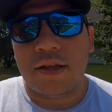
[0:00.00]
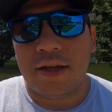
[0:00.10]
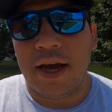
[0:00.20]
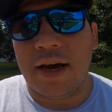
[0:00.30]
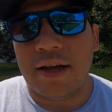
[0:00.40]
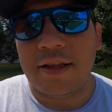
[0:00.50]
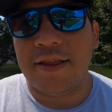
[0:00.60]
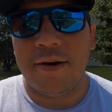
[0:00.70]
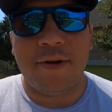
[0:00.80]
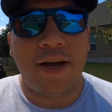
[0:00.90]
yeah,
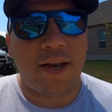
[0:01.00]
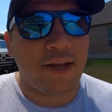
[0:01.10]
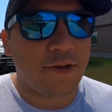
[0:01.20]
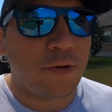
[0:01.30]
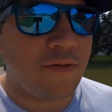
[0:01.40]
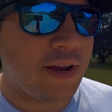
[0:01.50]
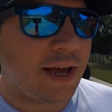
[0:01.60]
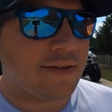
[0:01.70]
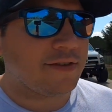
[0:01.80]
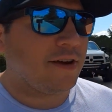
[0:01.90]
that had
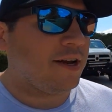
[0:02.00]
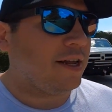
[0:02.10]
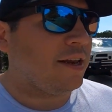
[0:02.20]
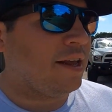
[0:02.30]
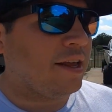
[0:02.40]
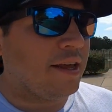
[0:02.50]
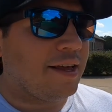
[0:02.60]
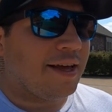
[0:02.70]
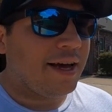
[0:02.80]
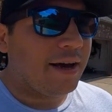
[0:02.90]
12.5s on it.
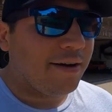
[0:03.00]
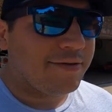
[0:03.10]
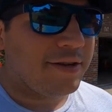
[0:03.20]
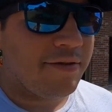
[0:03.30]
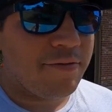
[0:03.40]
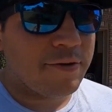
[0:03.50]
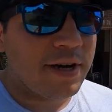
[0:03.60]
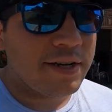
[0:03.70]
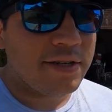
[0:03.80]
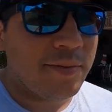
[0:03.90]
Obviously, you have 4
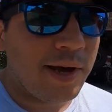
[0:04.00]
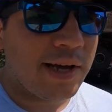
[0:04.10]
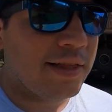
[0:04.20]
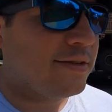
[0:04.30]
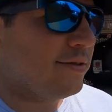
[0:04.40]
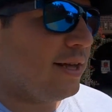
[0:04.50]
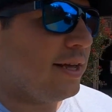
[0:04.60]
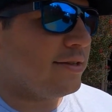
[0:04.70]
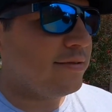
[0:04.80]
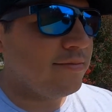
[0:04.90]
tires in the back. This only
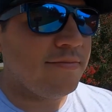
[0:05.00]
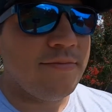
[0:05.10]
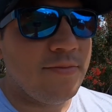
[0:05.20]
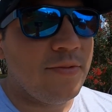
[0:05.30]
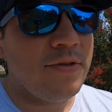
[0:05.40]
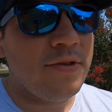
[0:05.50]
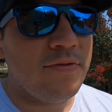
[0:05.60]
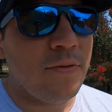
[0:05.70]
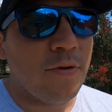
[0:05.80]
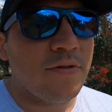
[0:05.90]
has
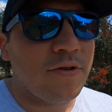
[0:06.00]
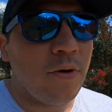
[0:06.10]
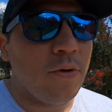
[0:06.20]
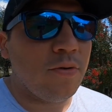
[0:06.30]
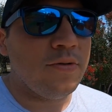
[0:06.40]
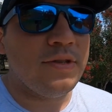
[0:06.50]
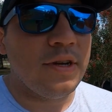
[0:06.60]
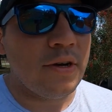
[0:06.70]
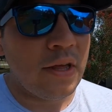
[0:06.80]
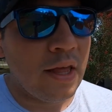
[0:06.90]
4 total.
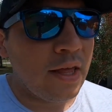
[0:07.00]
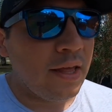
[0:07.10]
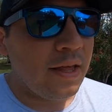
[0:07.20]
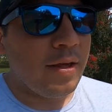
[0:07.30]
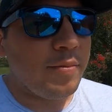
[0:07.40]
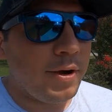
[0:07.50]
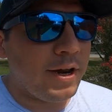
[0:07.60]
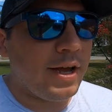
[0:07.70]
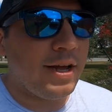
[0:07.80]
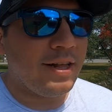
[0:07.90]
So,
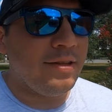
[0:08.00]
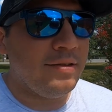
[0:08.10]
but